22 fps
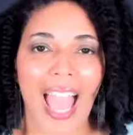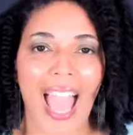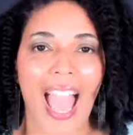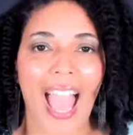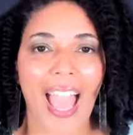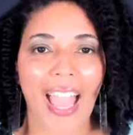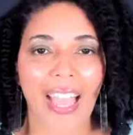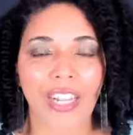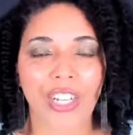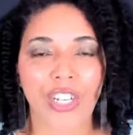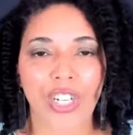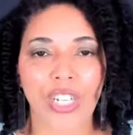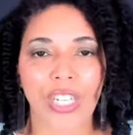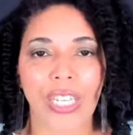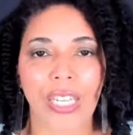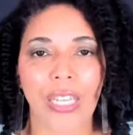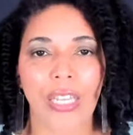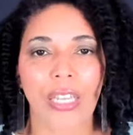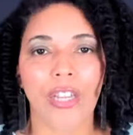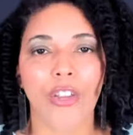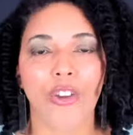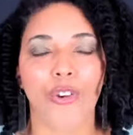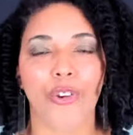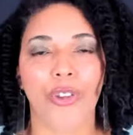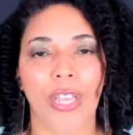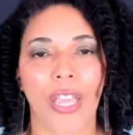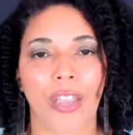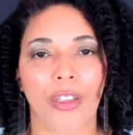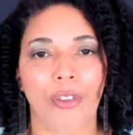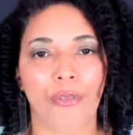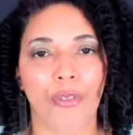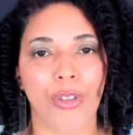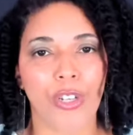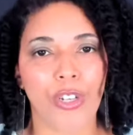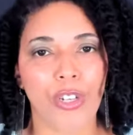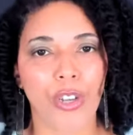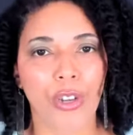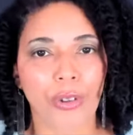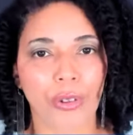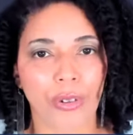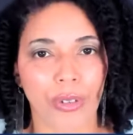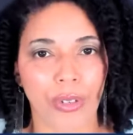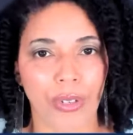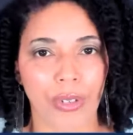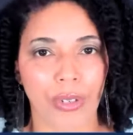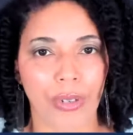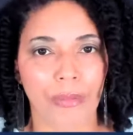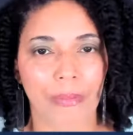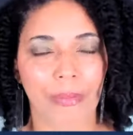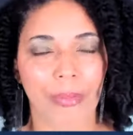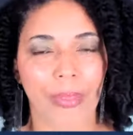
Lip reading: actually create returns?